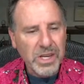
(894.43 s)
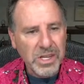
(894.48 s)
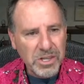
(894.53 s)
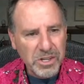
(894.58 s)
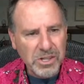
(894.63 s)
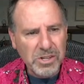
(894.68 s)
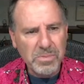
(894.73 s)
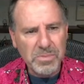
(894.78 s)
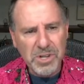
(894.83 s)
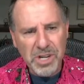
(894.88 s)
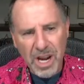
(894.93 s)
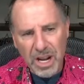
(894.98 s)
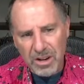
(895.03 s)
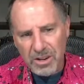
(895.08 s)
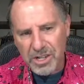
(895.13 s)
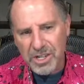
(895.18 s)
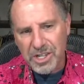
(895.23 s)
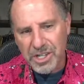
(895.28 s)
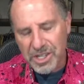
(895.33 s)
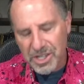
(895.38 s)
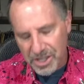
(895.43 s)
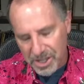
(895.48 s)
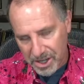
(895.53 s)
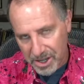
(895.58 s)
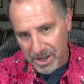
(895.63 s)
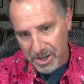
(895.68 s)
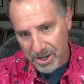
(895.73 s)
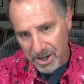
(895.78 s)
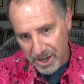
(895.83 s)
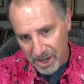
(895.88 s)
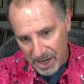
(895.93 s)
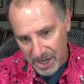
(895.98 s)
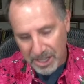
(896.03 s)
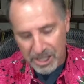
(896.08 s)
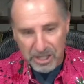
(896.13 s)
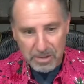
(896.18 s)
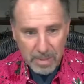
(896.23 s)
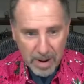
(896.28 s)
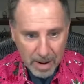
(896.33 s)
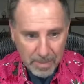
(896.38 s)
some challenges and
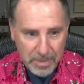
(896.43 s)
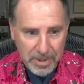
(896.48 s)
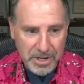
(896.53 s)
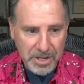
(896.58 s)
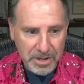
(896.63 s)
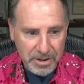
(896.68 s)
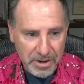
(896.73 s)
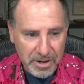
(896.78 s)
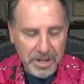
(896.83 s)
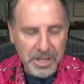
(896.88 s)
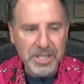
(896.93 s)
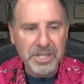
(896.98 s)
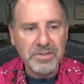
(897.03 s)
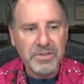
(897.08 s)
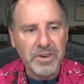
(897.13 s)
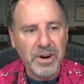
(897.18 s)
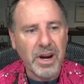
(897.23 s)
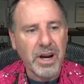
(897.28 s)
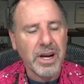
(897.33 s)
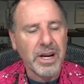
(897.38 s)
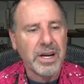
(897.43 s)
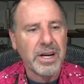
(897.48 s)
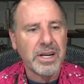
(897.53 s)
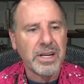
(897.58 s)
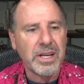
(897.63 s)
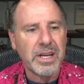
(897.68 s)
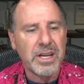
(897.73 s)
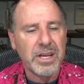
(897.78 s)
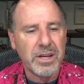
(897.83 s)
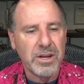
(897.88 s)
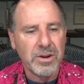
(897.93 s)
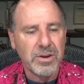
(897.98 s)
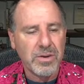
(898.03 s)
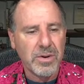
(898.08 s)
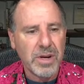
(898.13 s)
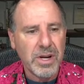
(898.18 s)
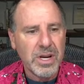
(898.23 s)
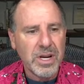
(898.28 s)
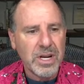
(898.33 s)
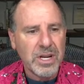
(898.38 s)
some opportunities for IonQ.
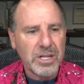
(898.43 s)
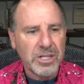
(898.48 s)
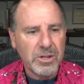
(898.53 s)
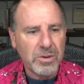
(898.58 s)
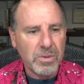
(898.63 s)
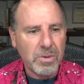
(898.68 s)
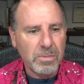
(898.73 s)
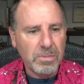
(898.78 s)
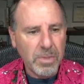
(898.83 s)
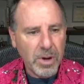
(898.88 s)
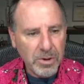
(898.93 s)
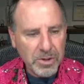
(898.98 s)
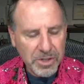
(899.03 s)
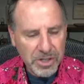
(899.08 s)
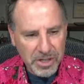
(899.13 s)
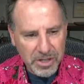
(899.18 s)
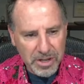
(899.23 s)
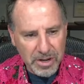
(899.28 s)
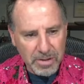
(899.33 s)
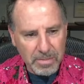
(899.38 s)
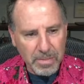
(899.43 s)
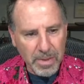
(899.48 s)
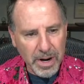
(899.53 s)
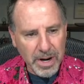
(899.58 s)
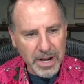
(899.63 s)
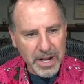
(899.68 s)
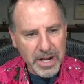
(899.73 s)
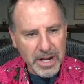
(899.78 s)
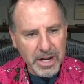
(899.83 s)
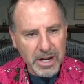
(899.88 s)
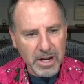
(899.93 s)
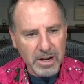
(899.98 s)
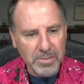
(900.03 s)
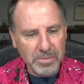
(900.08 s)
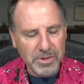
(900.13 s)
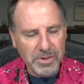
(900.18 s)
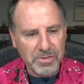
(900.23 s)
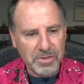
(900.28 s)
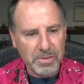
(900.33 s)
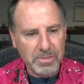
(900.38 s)
So most of their money
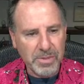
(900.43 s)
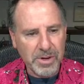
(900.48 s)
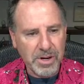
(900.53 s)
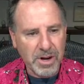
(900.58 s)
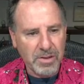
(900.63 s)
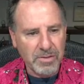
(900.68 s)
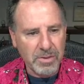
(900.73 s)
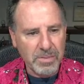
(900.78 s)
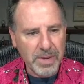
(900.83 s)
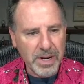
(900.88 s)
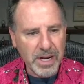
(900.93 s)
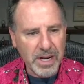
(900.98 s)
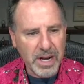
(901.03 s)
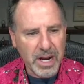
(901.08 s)
comes from government